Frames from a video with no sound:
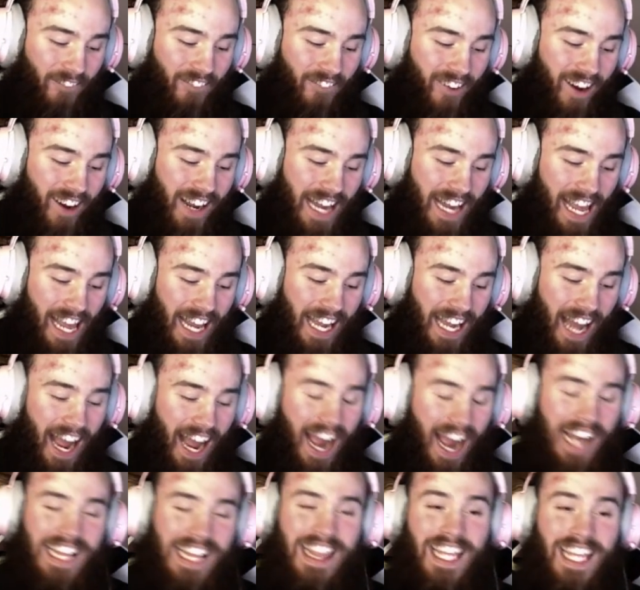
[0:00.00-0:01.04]
fun, and
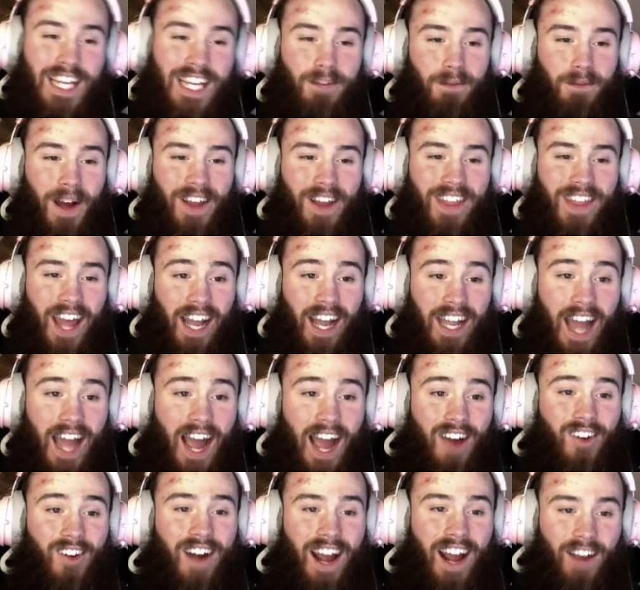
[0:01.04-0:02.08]
I think about that
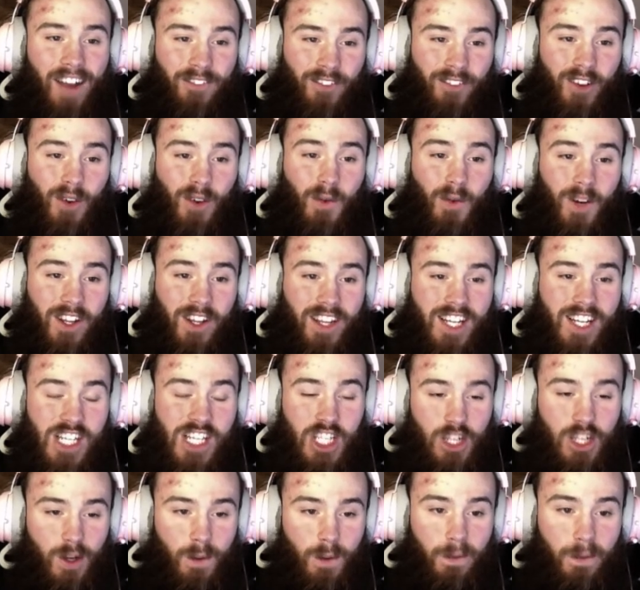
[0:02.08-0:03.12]
now and I feel really
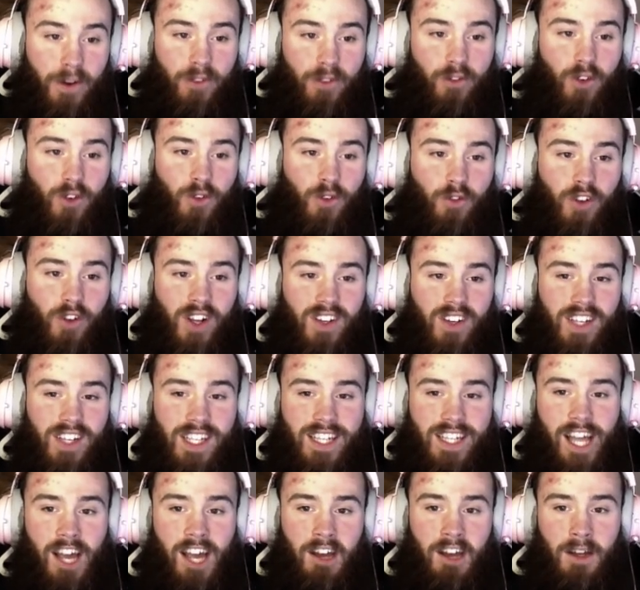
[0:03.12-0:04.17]
stupid for feeling
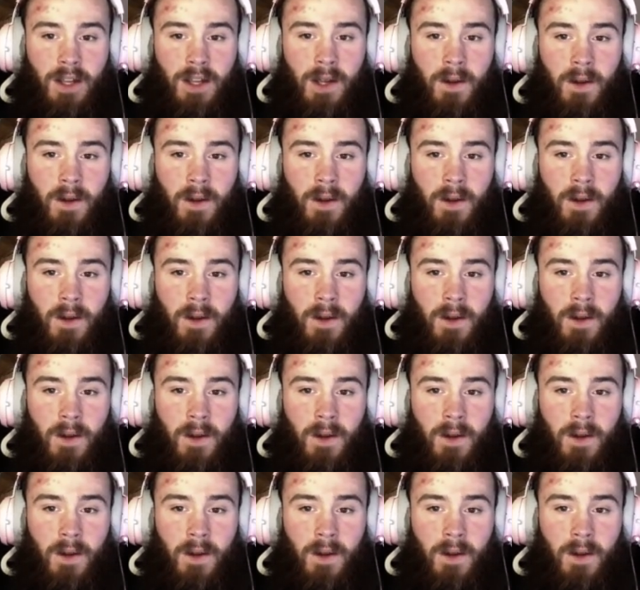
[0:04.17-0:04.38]
that,